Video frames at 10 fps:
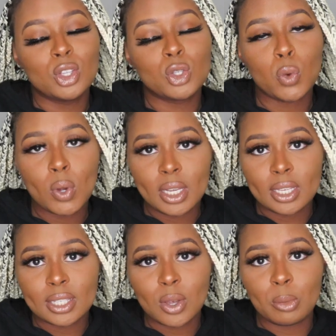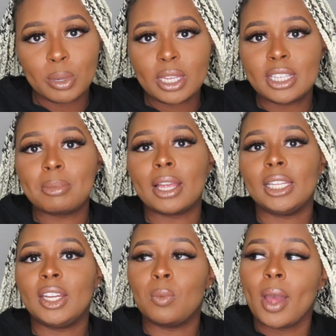twenties on B E T by
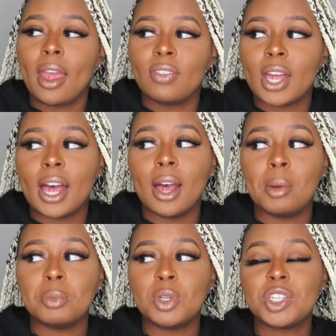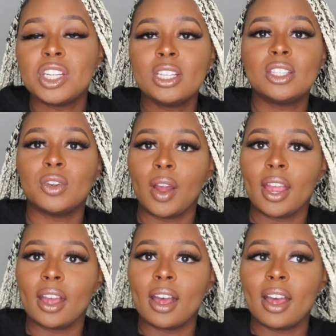Lena Wade. Um, she's
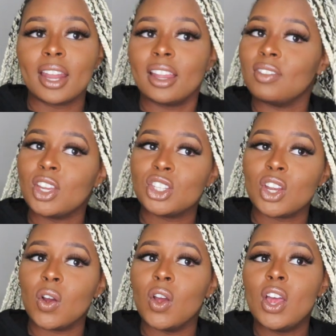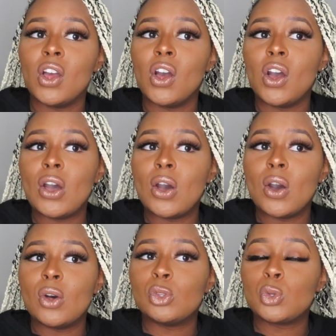great. I love that show.
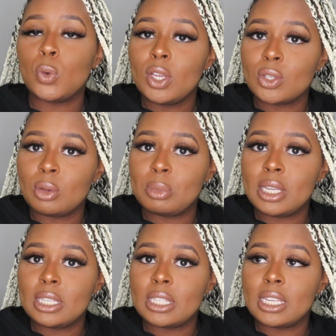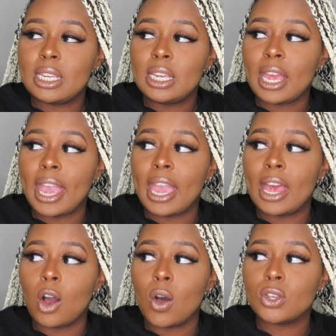twenties on B E T
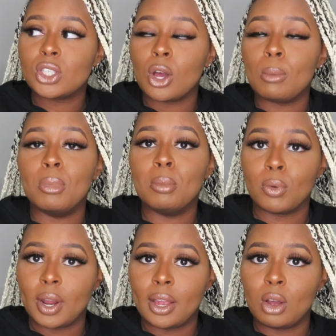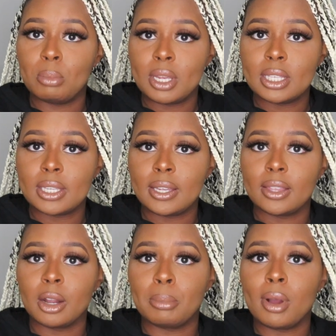and also Boomerang on B E T.
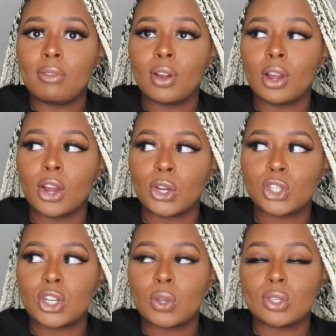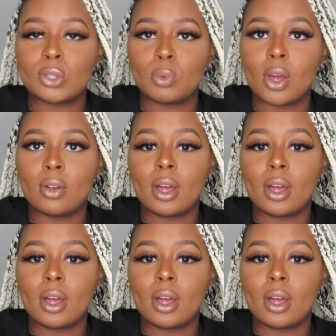They're both her shows as well.